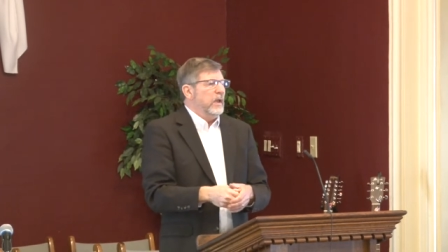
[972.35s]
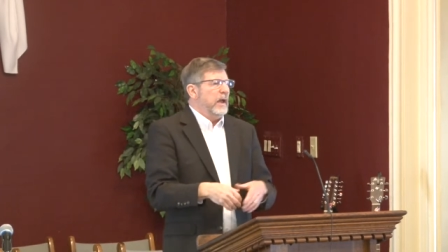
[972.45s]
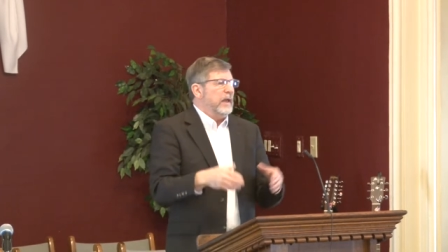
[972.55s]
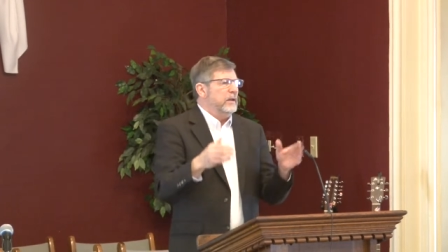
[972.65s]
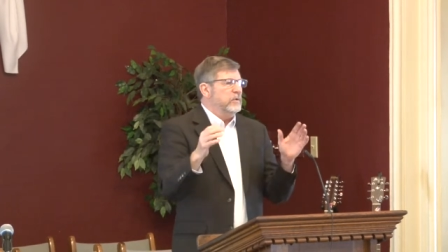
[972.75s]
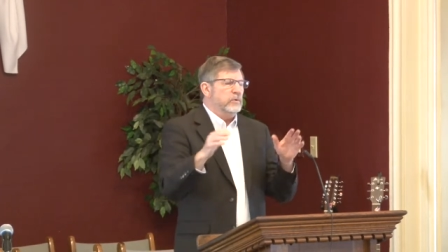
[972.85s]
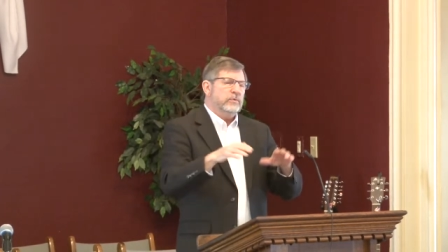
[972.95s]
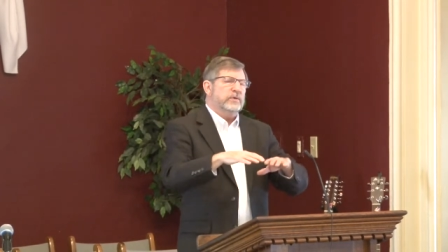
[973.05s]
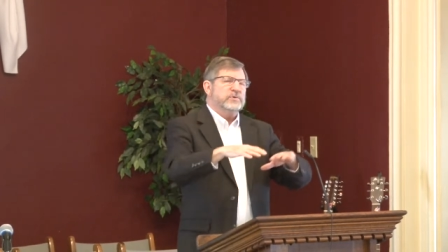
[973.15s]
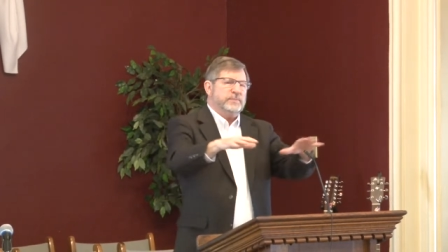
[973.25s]
and you
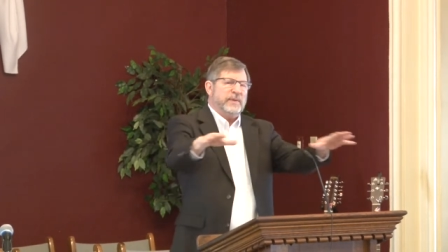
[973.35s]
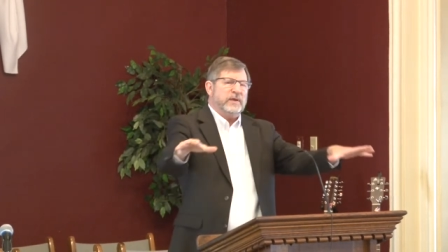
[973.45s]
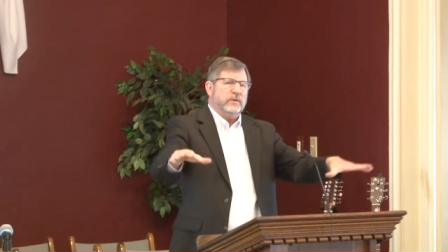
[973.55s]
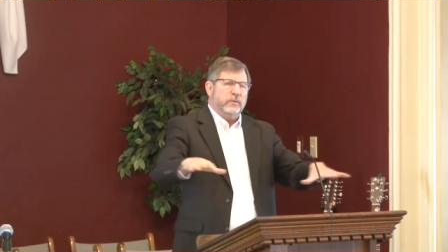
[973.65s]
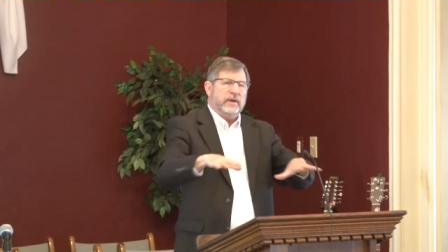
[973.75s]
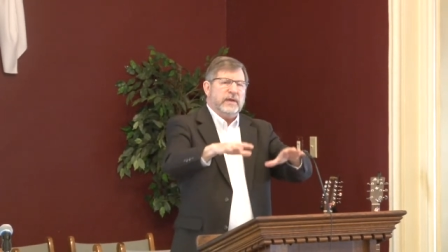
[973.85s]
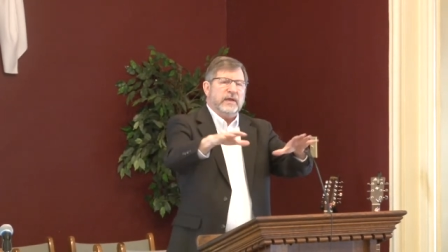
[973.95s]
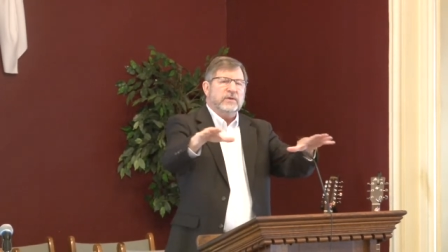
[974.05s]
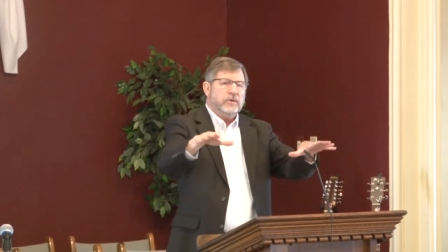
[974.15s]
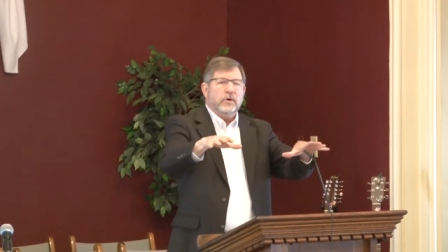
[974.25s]
that speak Greek
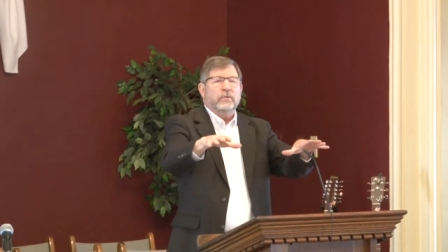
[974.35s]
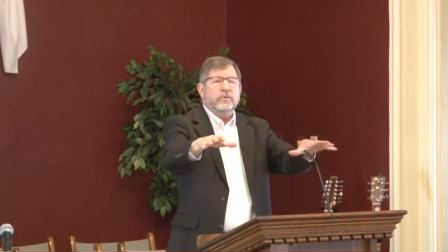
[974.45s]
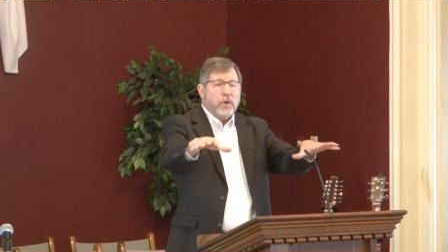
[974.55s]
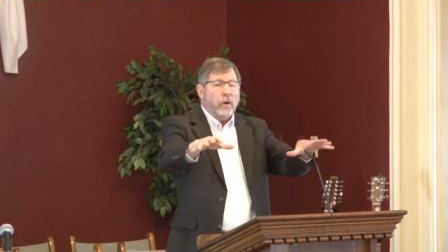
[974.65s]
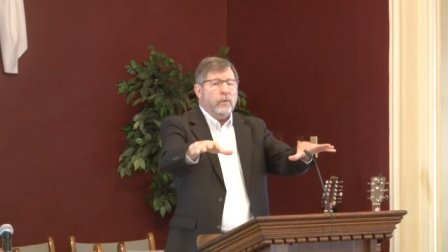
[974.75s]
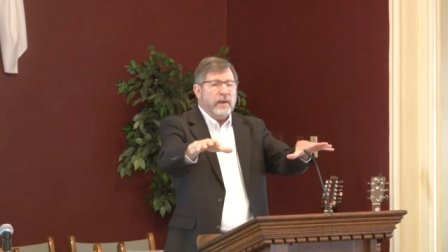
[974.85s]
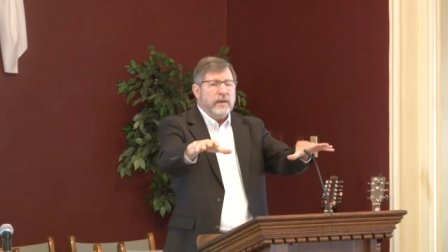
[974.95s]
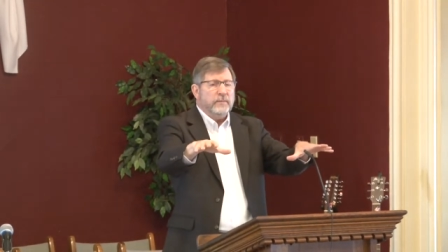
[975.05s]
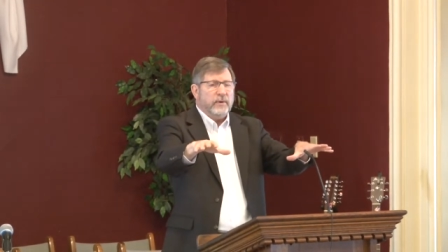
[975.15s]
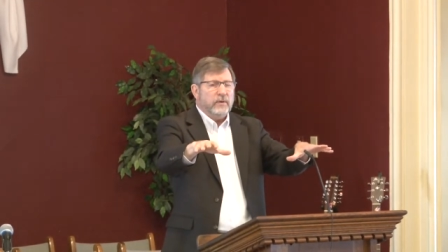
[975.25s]
and you don't know
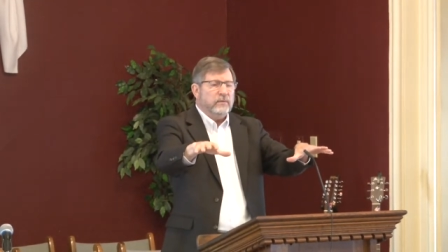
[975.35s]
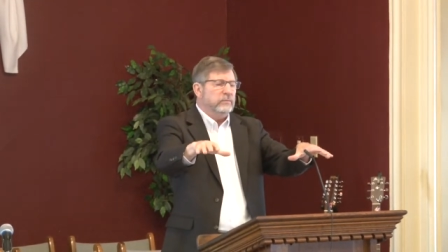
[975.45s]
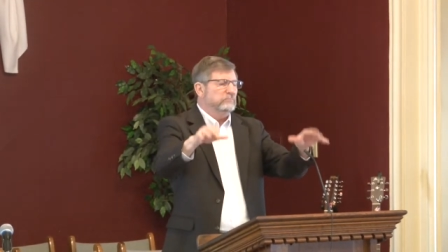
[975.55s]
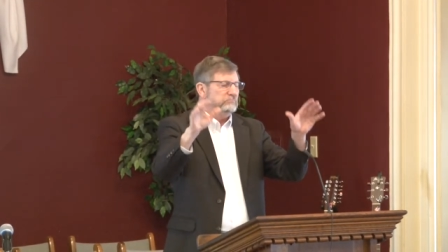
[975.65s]
Hebrew,